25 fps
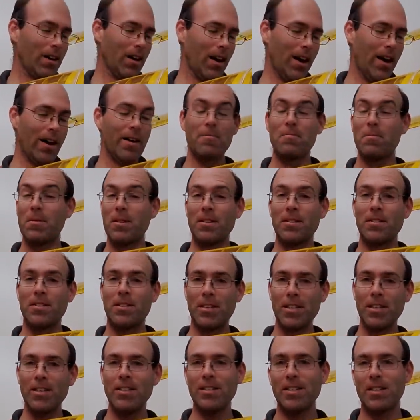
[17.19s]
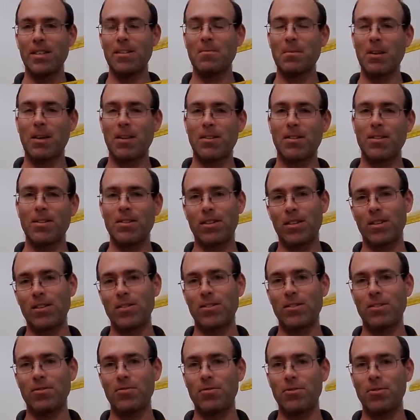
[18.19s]
I have been teasing about this on
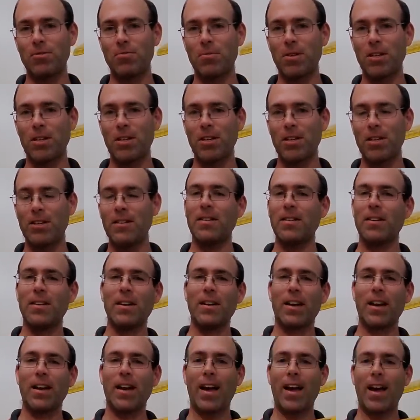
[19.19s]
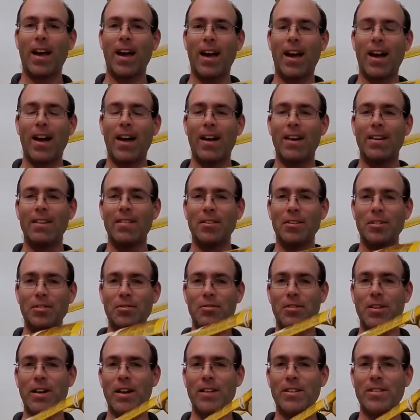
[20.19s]
social media, and
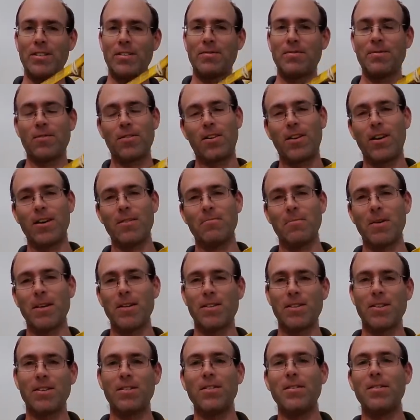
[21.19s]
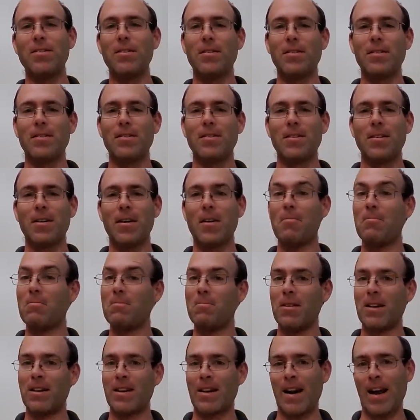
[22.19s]
you guys have gone basically
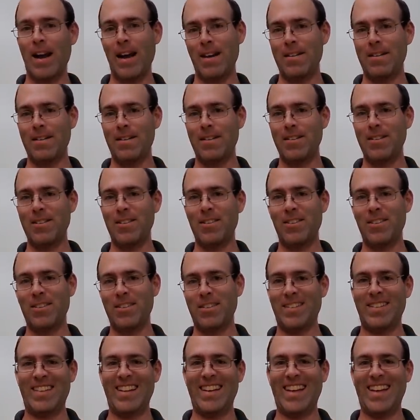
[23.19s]
bananas